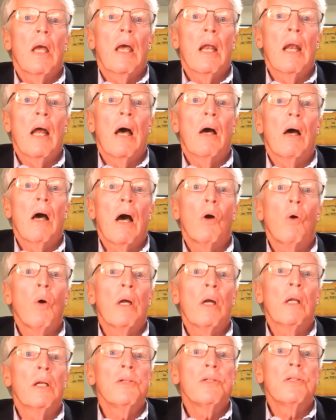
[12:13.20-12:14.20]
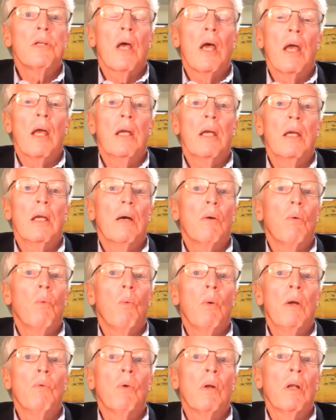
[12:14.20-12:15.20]
And I'll quickly say,
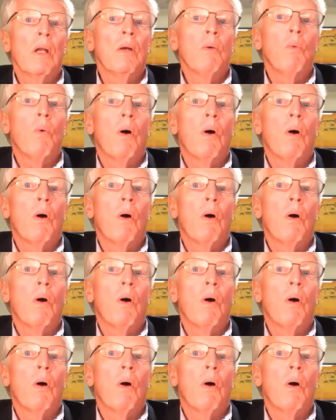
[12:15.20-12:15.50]
we really